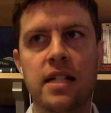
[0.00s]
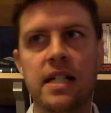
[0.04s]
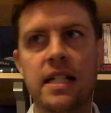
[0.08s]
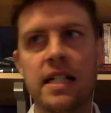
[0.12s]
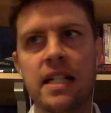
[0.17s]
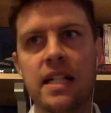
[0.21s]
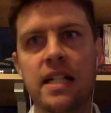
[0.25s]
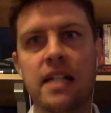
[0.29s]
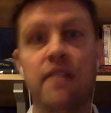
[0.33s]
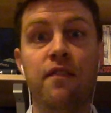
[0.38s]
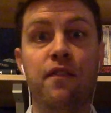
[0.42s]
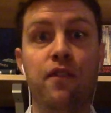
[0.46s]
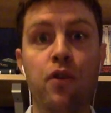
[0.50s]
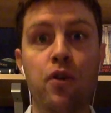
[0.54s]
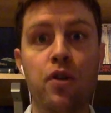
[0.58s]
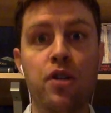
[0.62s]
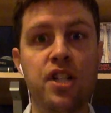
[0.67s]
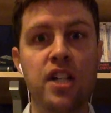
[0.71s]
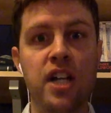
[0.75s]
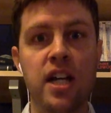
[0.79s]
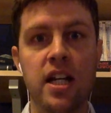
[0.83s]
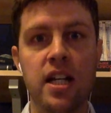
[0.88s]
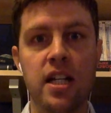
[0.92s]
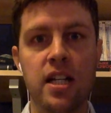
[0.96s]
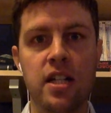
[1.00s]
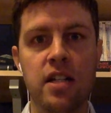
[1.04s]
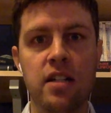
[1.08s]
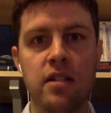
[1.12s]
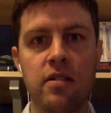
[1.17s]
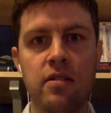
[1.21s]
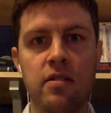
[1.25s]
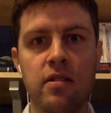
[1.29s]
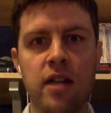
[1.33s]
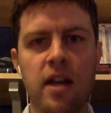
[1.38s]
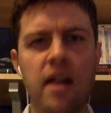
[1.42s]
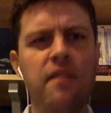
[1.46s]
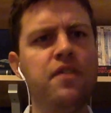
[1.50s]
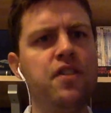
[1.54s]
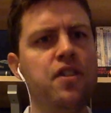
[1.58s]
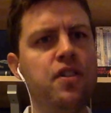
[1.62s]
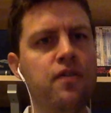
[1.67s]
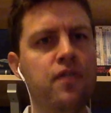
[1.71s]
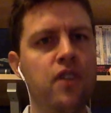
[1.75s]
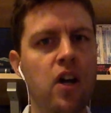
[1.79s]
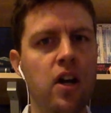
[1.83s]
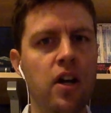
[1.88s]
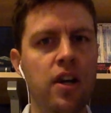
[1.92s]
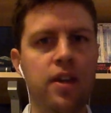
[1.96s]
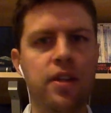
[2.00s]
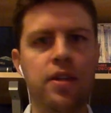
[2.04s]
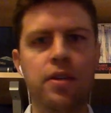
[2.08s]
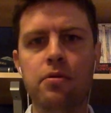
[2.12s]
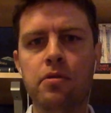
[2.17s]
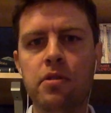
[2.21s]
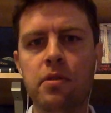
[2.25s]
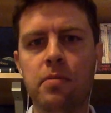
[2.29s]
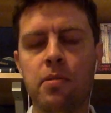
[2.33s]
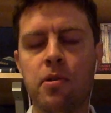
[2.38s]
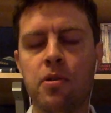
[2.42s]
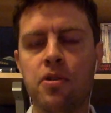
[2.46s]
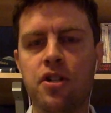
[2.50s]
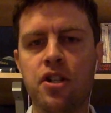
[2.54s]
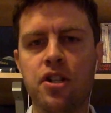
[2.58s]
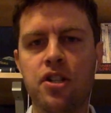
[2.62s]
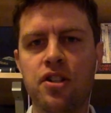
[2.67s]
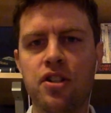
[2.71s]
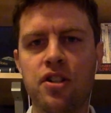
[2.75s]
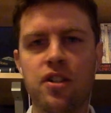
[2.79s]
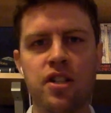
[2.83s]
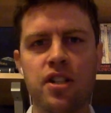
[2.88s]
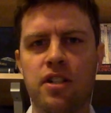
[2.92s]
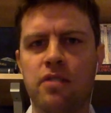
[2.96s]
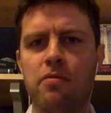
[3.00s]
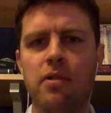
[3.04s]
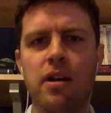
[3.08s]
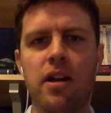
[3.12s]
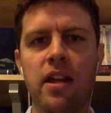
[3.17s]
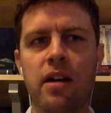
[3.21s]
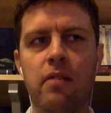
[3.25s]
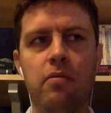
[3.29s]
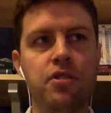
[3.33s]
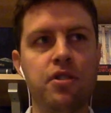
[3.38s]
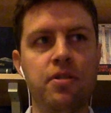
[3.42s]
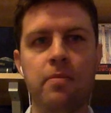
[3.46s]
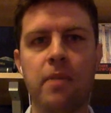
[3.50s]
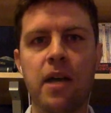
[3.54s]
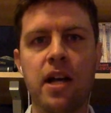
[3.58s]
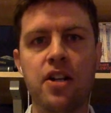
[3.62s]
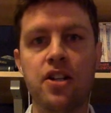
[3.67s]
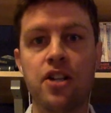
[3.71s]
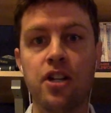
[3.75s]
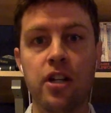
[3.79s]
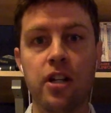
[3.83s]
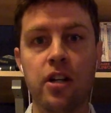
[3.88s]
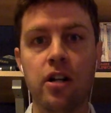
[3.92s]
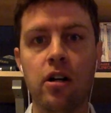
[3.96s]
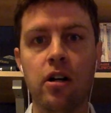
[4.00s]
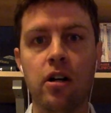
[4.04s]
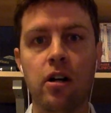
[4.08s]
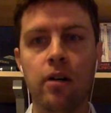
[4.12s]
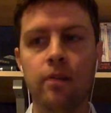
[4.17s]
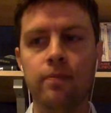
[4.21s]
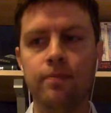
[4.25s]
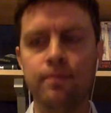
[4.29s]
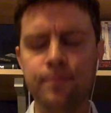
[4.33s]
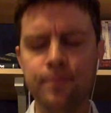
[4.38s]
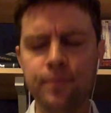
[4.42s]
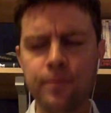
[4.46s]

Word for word: in foresight after you've gone through the process, you can see, wow, that wasn't magic at all.